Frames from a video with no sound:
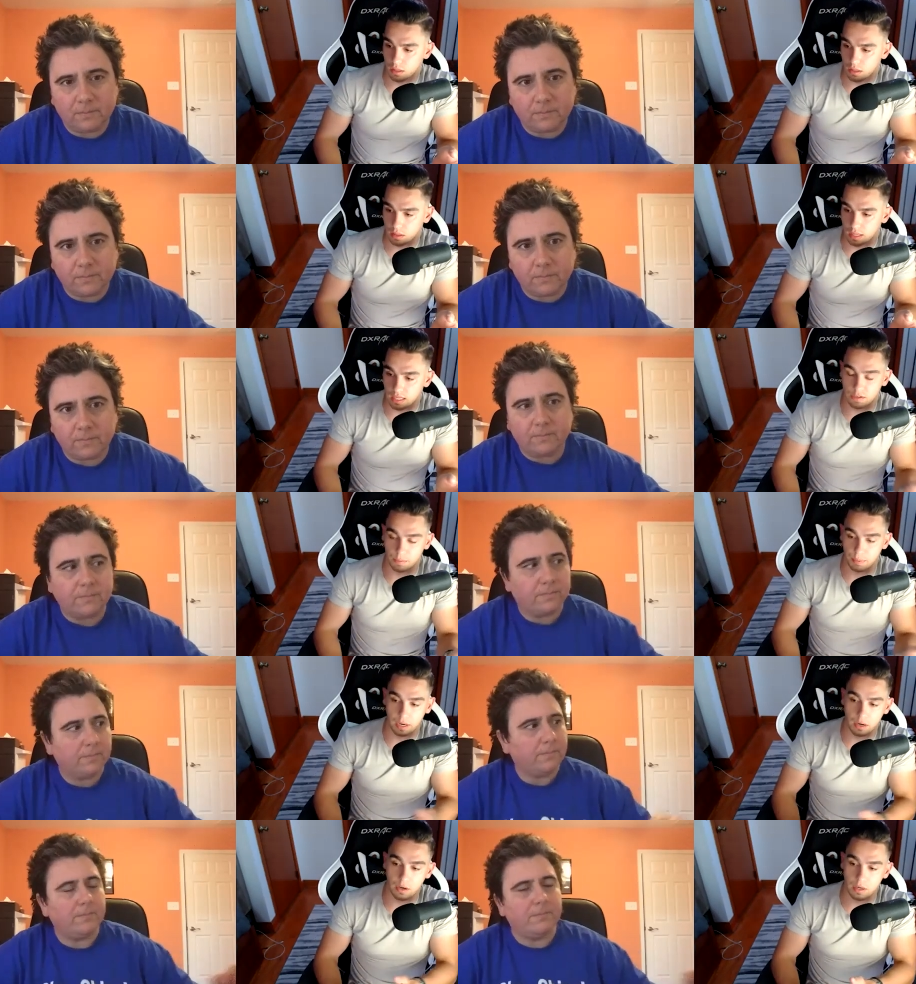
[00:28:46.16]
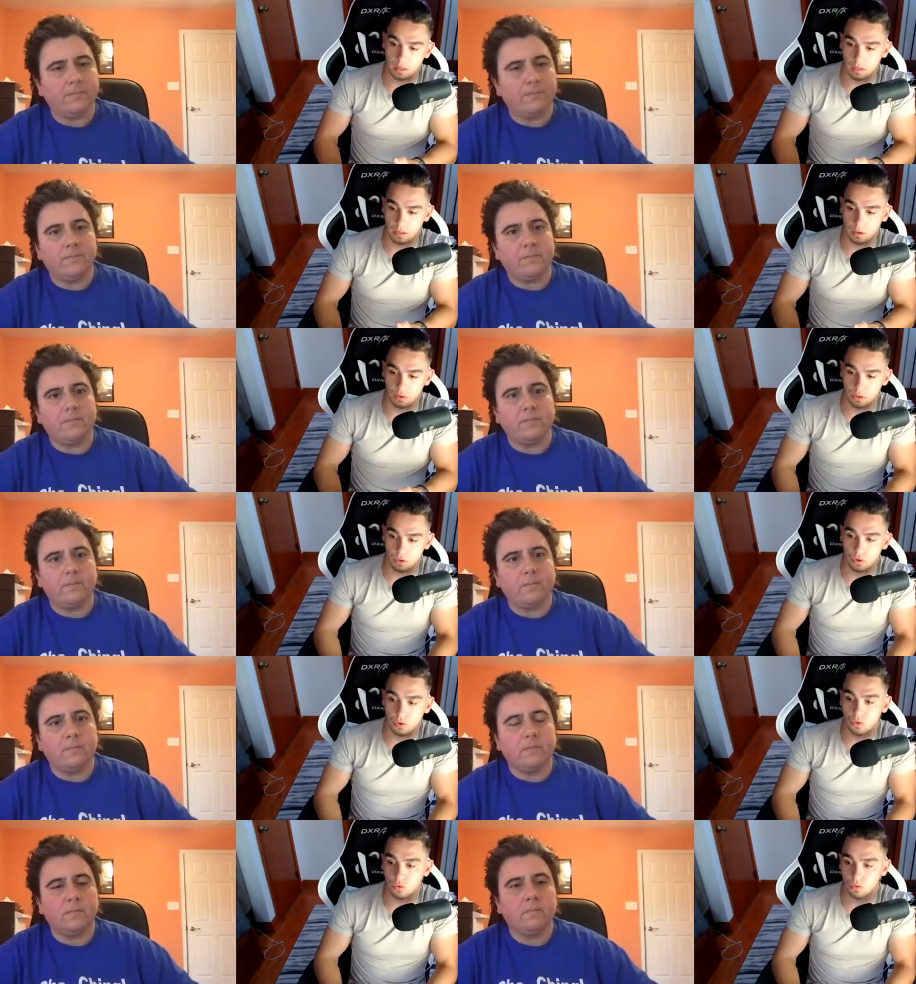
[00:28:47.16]
Speaker 1: that's apparent, you know,
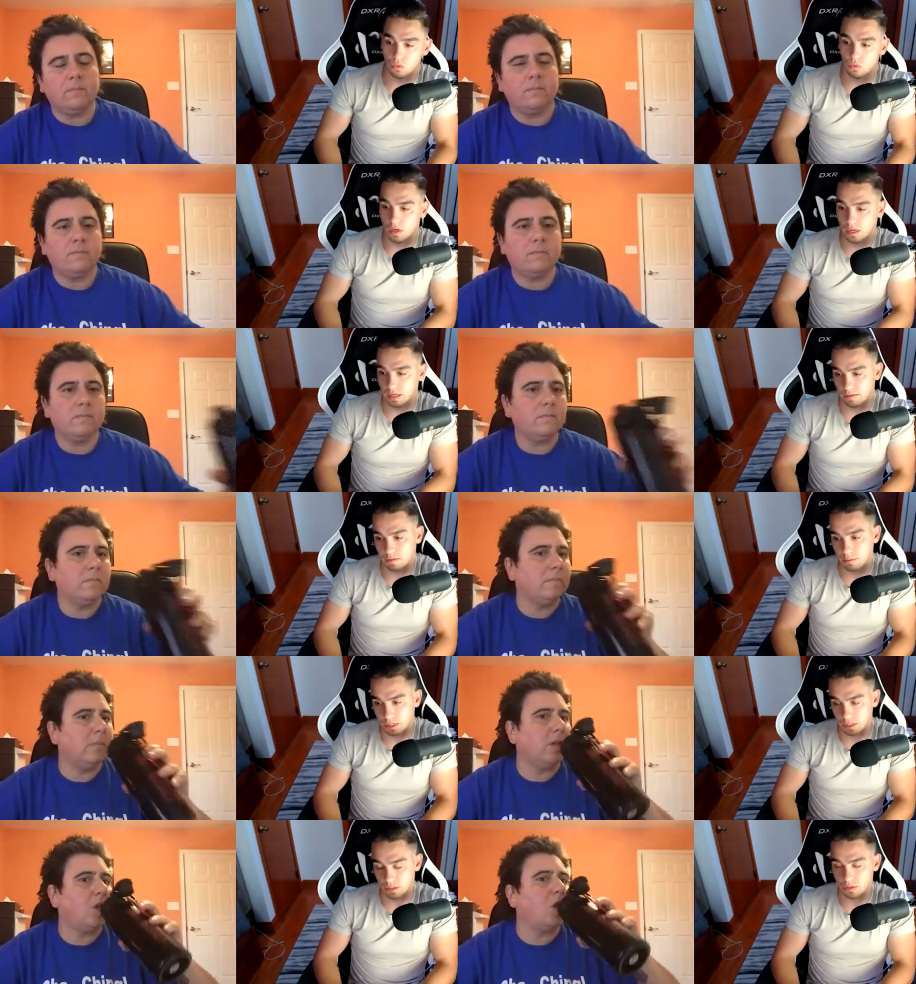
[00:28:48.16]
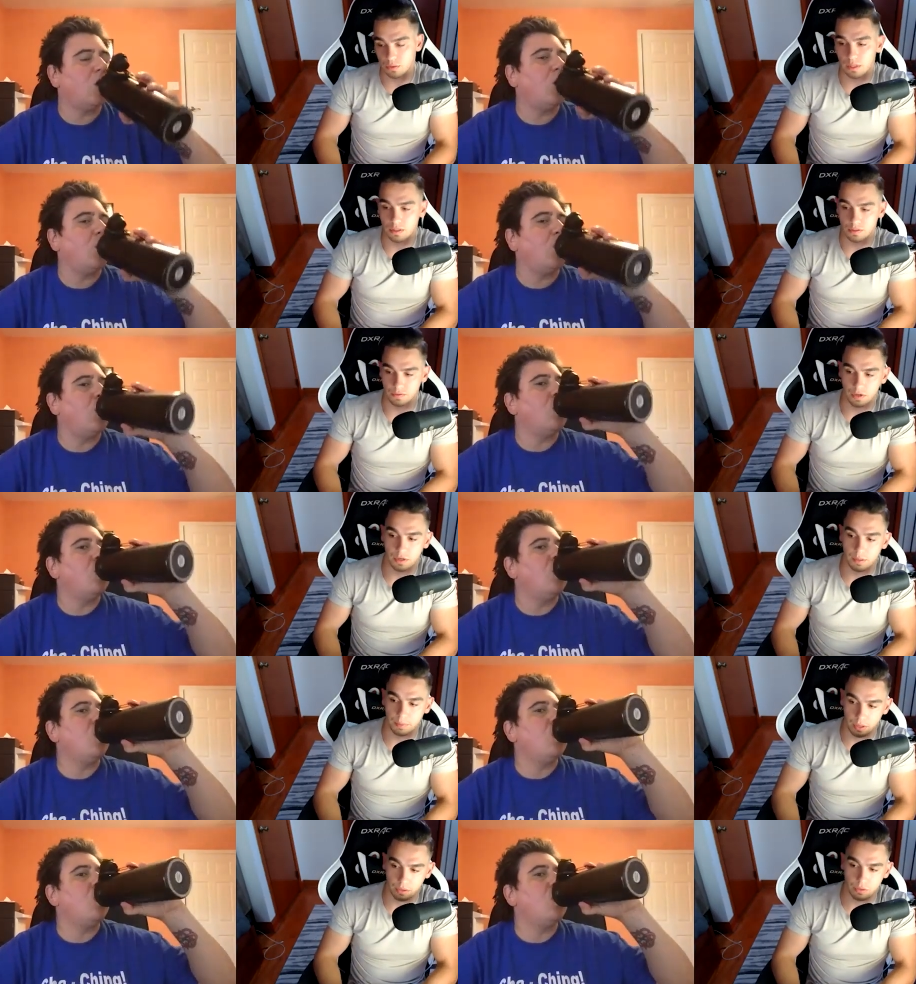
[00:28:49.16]
you wanting everybody to do well is very
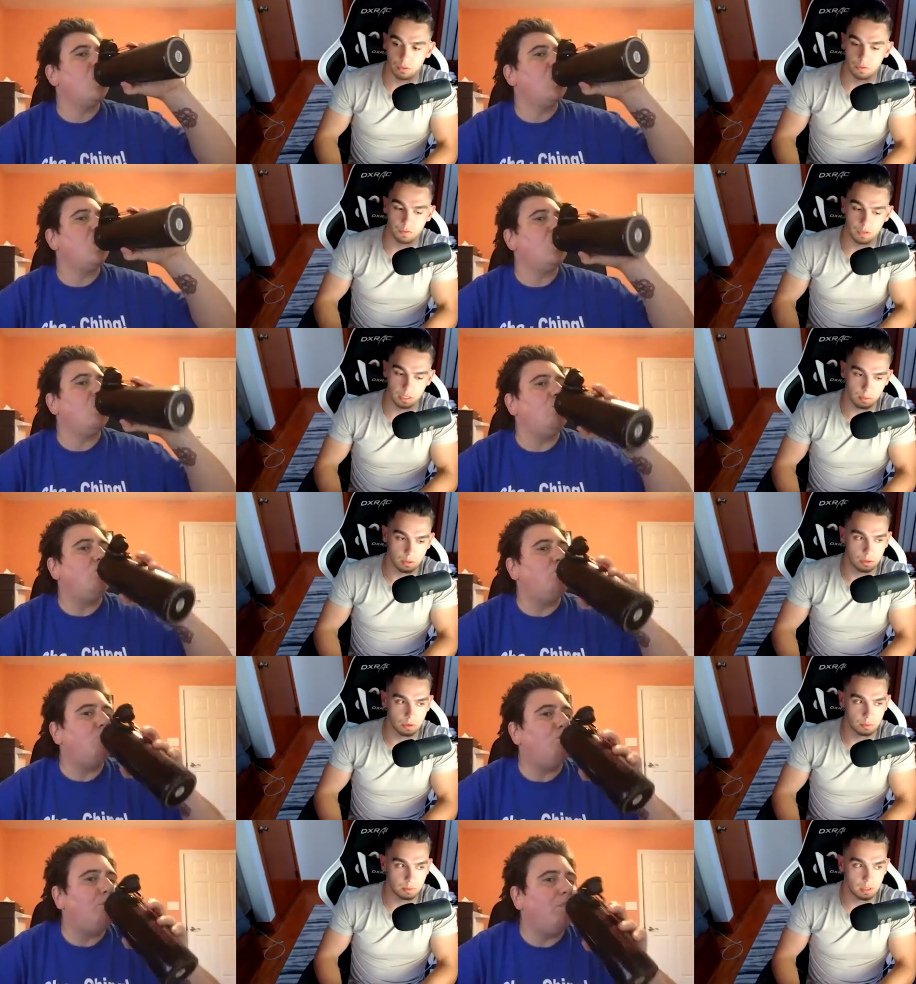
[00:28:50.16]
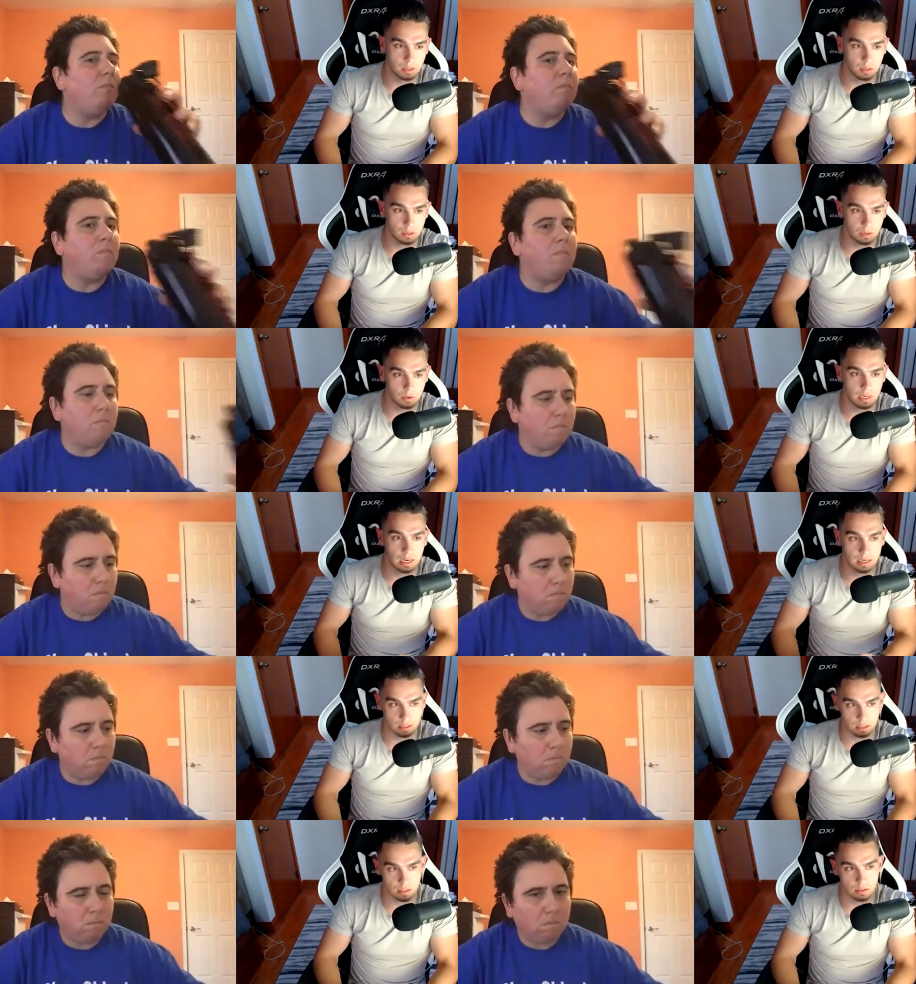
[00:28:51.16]
apparent through the Facebook group that you get
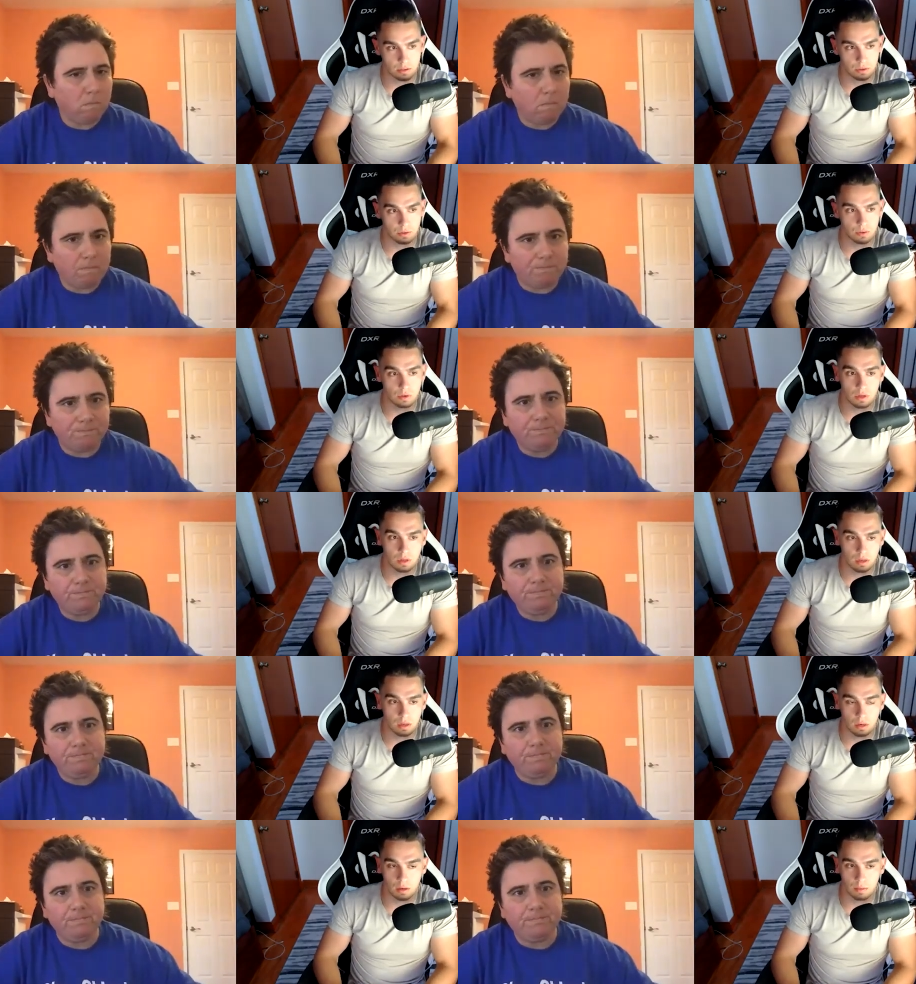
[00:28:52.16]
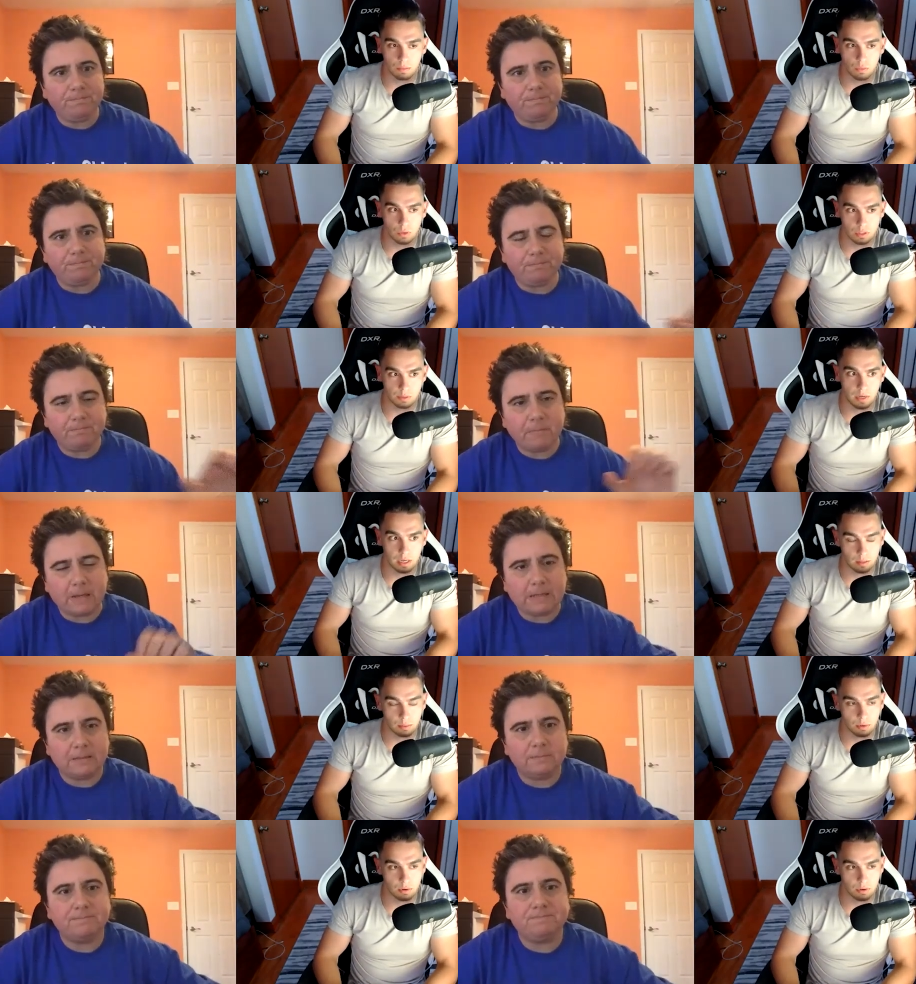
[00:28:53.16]
access to um, once buying the
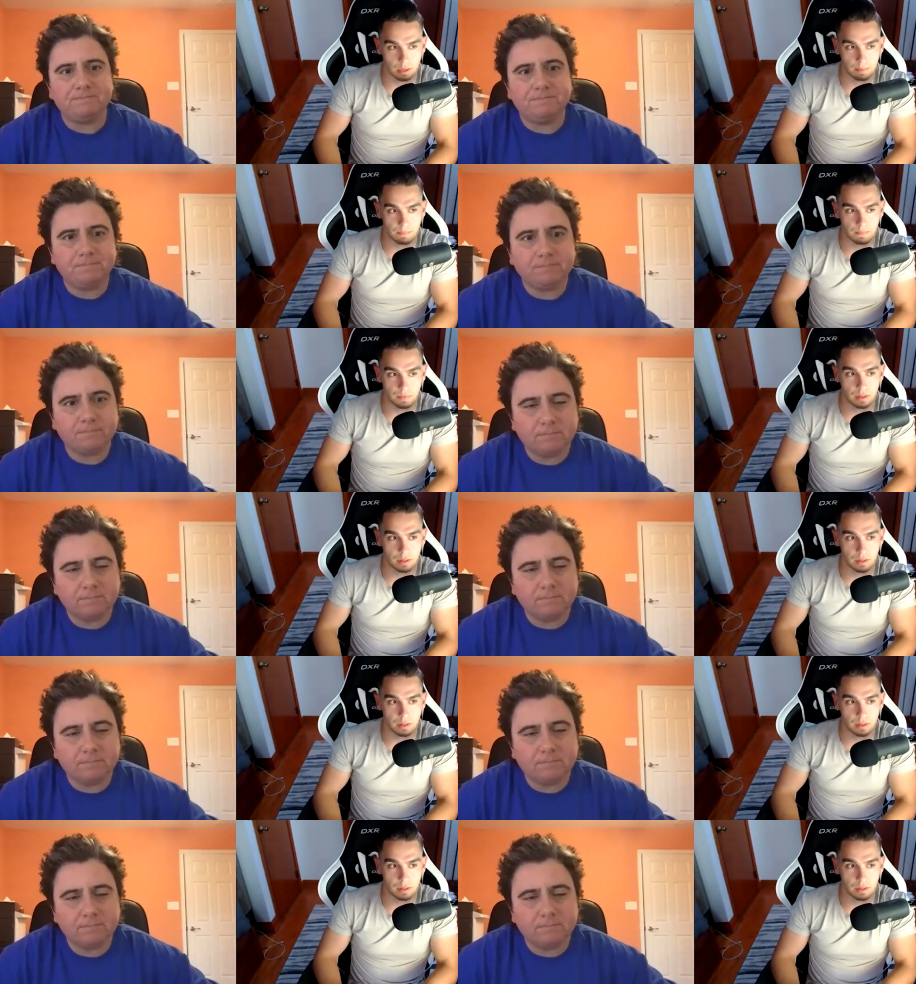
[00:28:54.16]
program.